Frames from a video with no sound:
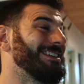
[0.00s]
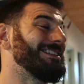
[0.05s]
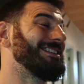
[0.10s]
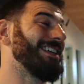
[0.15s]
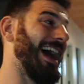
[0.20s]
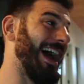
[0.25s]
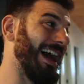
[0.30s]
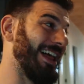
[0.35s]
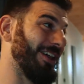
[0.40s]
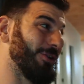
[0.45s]

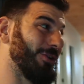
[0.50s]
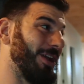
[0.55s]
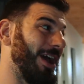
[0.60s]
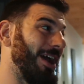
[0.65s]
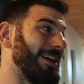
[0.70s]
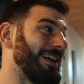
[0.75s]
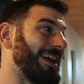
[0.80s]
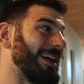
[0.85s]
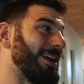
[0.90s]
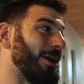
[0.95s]
Tyler and
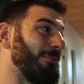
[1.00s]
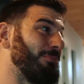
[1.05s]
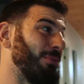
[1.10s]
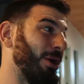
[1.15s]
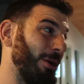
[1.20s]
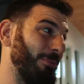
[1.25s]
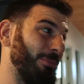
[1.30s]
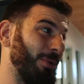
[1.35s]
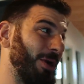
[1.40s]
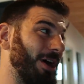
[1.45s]
I get our
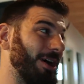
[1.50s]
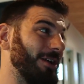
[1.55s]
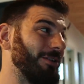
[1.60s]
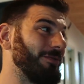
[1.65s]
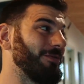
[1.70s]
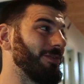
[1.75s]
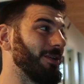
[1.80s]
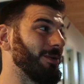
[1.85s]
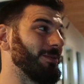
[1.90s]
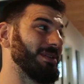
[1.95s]
pump on
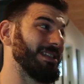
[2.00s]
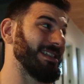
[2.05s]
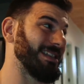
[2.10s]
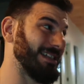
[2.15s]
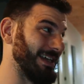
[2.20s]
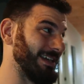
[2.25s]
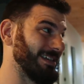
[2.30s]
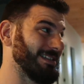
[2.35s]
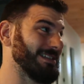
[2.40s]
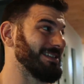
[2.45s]
from
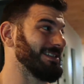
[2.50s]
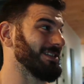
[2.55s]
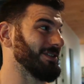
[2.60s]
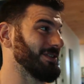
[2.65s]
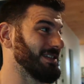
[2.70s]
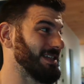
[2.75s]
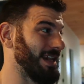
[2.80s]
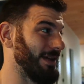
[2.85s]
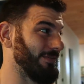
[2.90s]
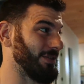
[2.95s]
6 until
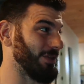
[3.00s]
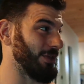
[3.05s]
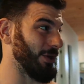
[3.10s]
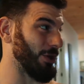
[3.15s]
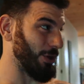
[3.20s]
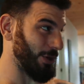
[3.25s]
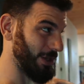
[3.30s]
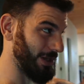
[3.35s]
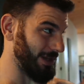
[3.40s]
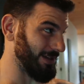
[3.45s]

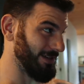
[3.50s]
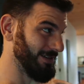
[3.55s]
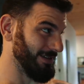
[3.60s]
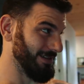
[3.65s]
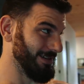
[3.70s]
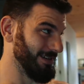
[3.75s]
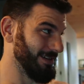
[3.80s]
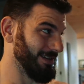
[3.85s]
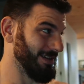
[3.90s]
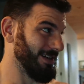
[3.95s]
7:30, and
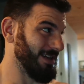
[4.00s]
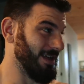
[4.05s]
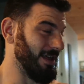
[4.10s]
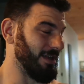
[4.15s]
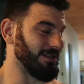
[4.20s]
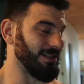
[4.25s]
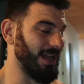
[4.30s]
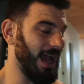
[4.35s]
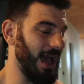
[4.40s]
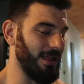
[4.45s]

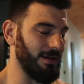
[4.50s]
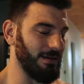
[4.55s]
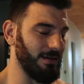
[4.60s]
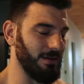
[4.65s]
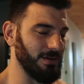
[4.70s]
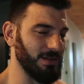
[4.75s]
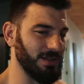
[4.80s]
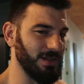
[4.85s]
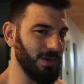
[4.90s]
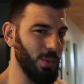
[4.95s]
then Tyler
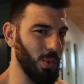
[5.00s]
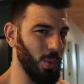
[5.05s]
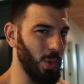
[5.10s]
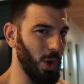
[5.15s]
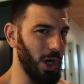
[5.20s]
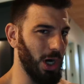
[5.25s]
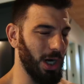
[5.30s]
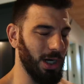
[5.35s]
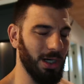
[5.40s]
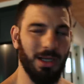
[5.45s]
goes to
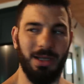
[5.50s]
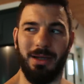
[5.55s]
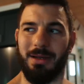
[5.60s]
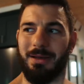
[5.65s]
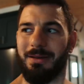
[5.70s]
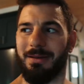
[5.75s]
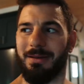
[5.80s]
work.